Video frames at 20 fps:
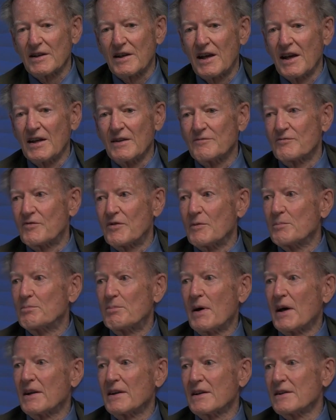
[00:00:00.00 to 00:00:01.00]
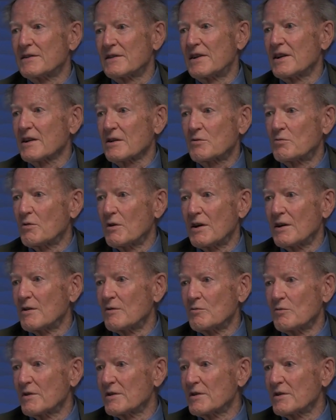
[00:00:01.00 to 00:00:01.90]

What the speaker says: came from Petah Tikwa,